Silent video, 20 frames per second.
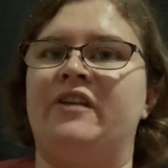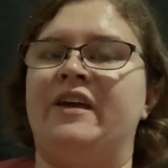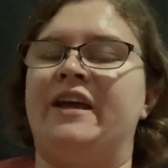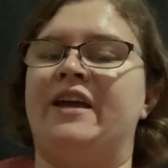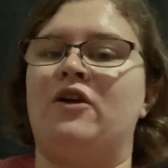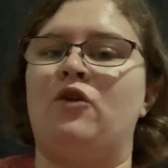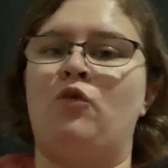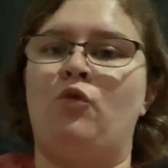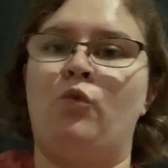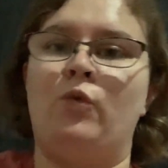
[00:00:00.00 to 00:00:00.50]
Like
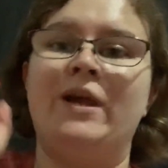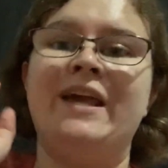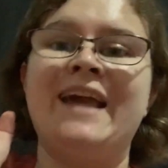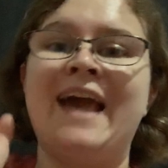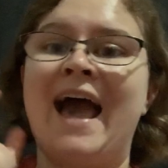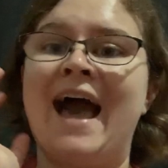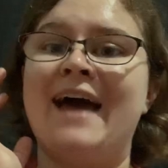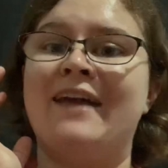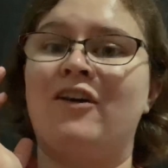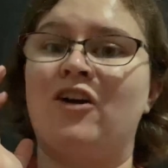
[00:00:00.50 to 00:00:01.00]
we
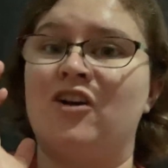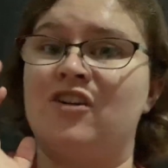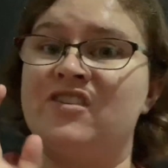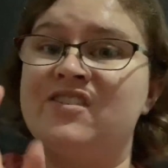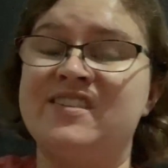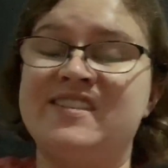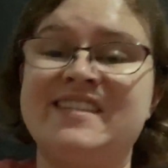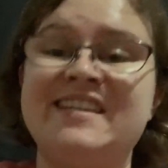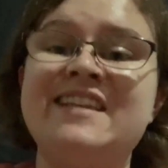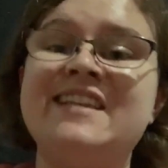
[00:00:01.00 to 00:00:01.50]
had our
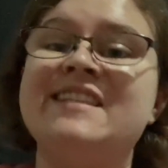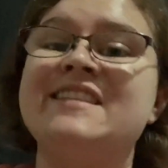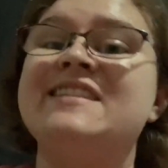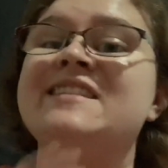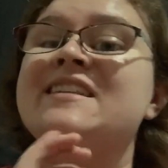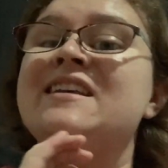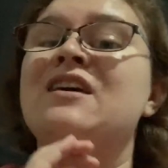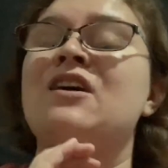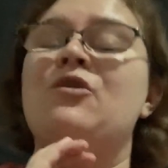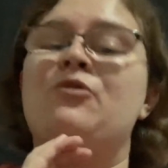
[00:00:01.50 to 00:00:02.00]

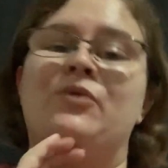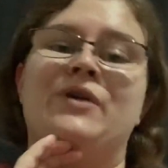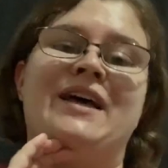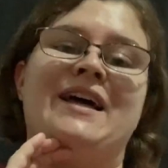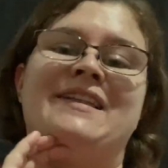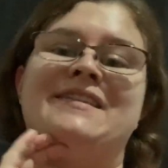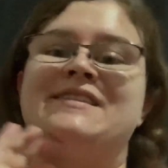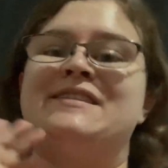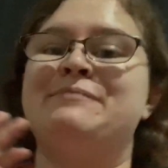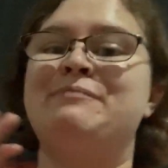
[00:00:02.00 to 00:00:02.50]
seats, we
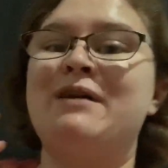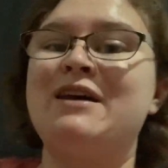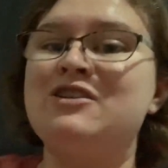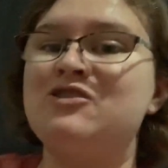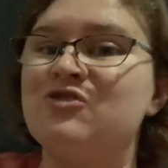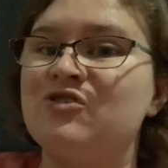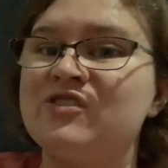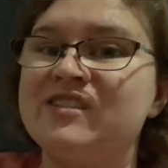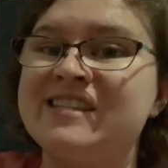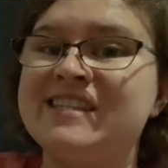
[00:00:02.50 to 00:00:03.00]
had
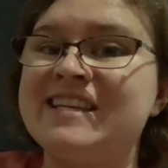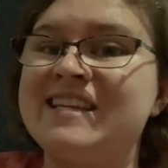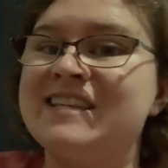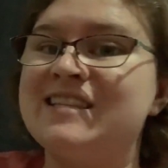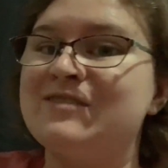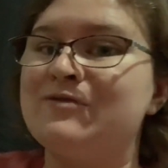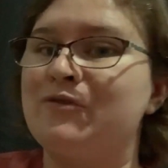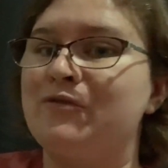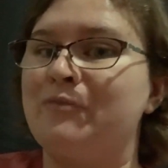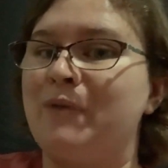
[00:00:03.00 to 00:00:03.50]
special
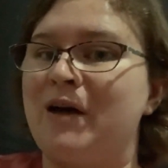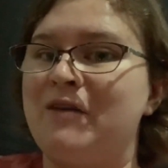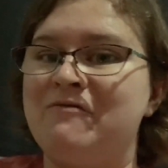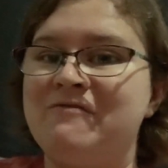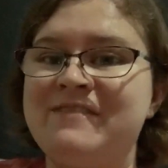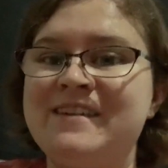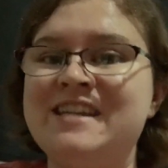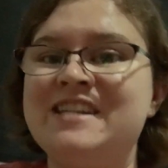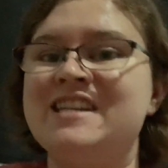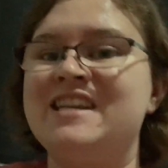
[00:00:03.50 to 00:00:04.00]
seats with my
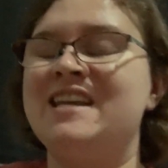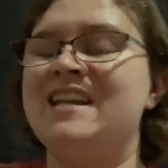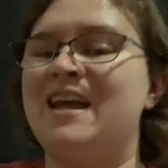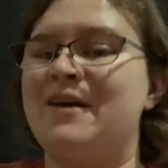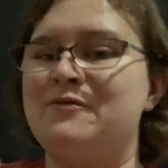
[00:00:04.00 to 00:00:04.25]
vision.